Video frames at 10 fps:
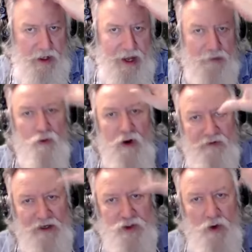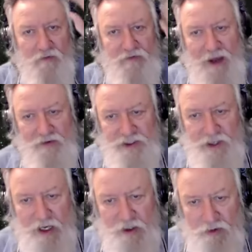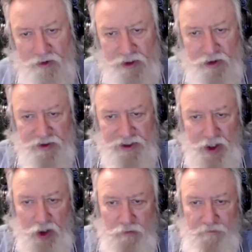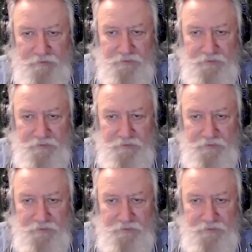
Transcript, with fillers: at roughly 12,900 years ago.